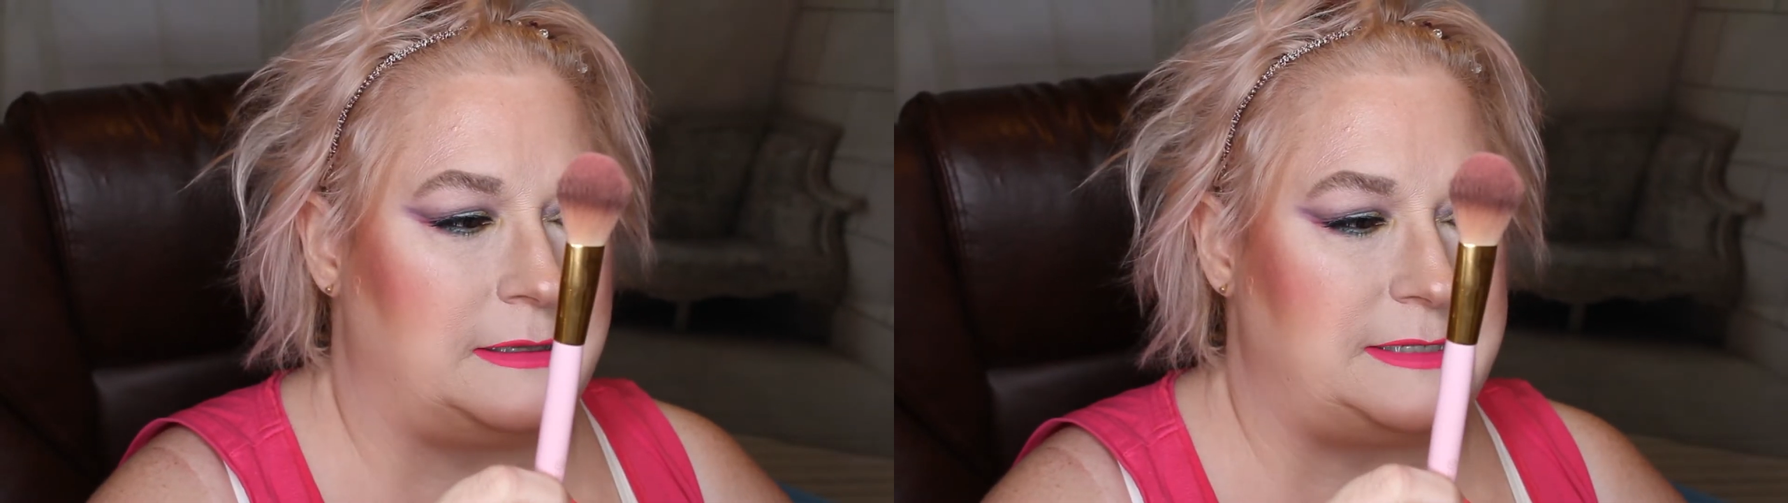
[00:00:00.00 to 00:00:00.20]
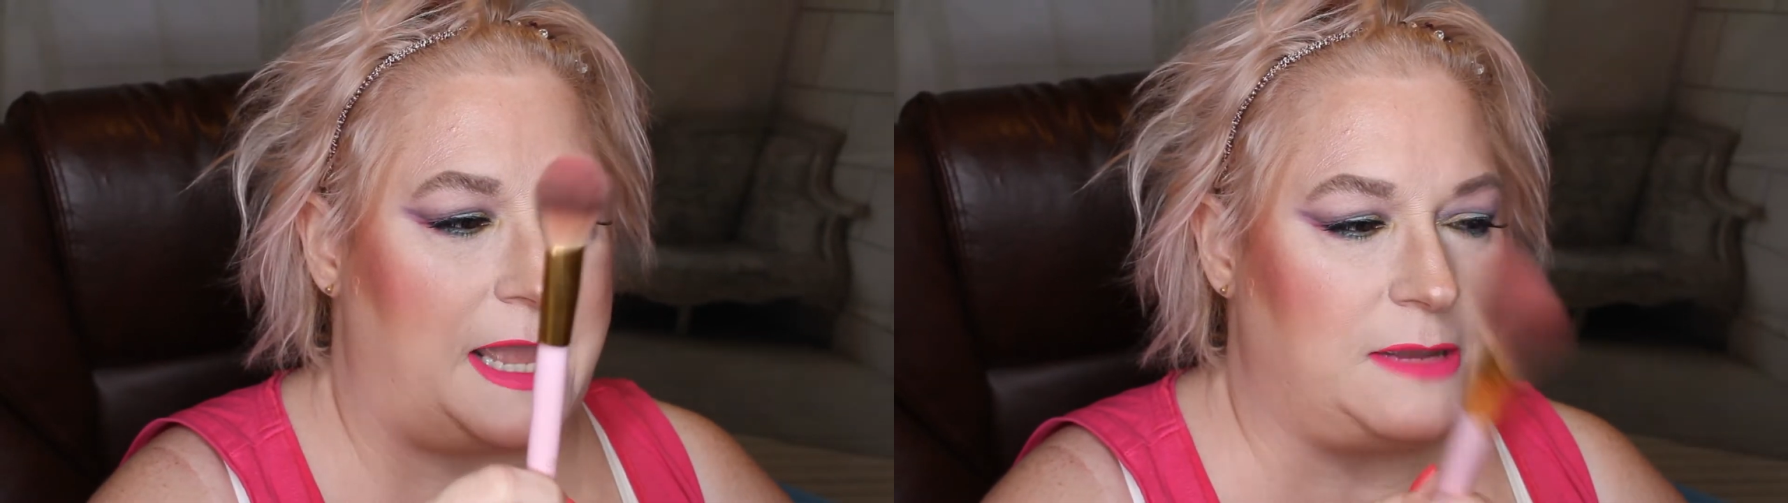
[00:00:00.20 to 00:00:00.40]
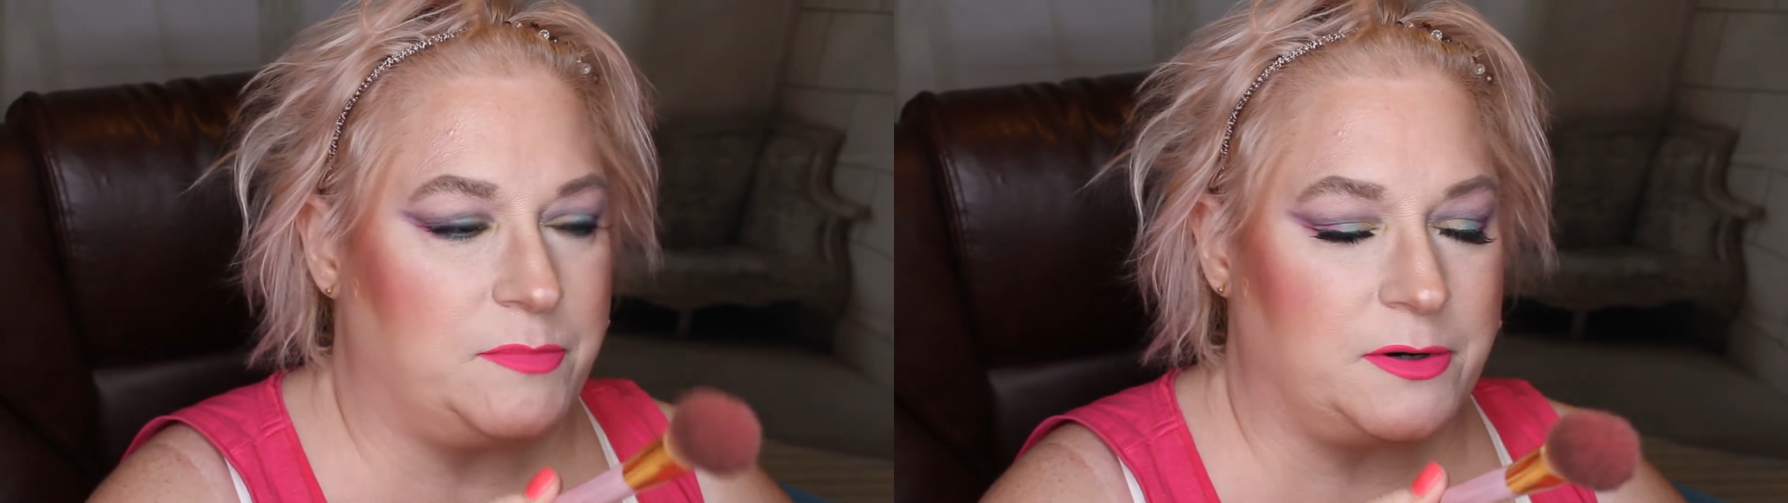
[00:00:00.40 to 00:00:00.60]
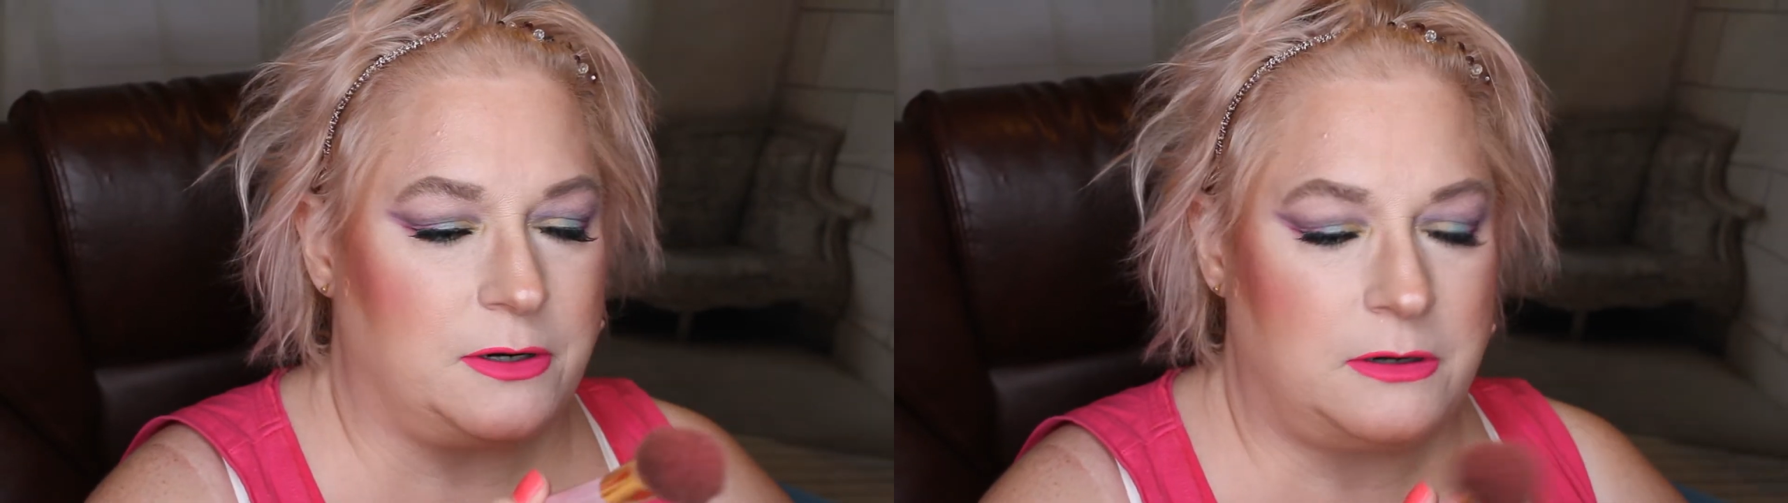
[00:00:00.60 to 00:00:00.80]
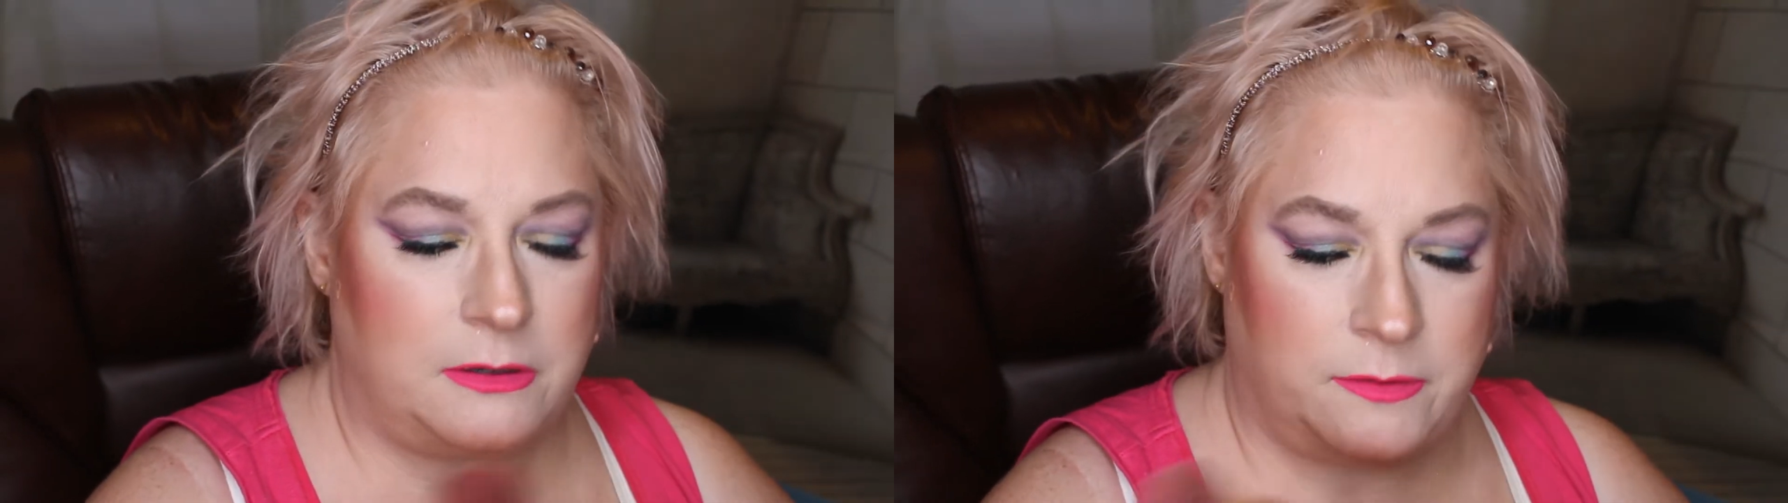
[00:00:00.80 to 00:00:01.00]

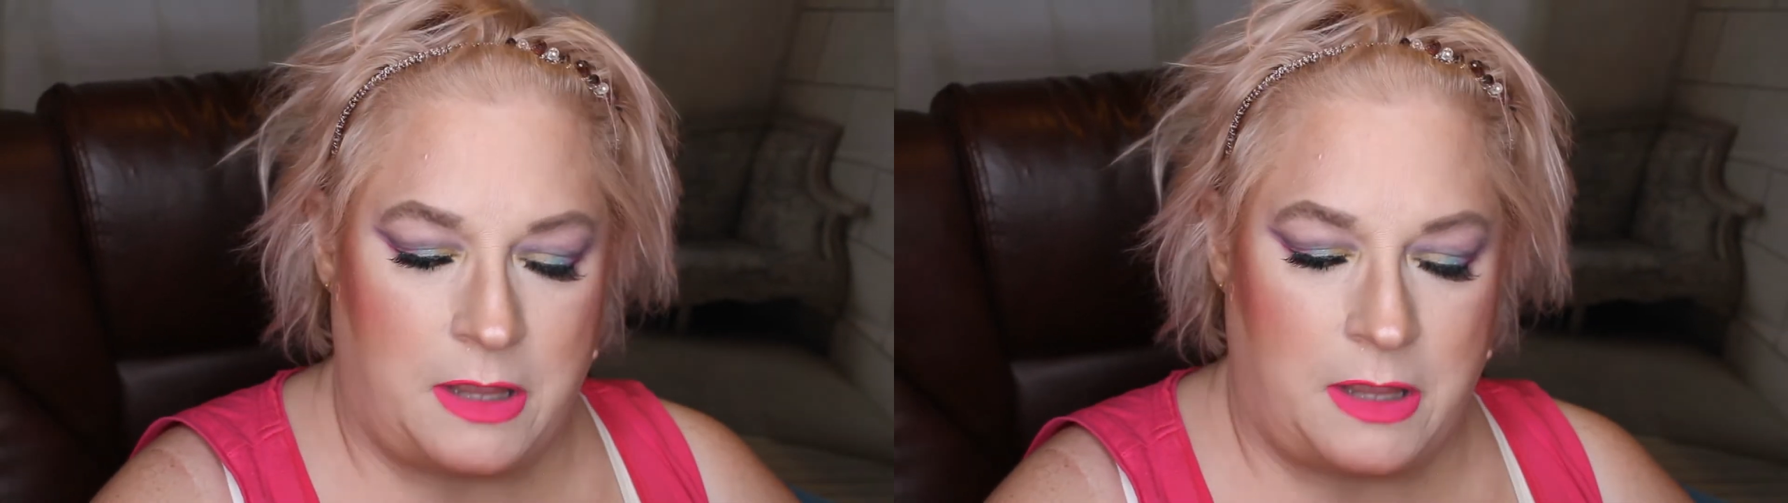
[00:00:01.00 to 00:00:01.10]
taper.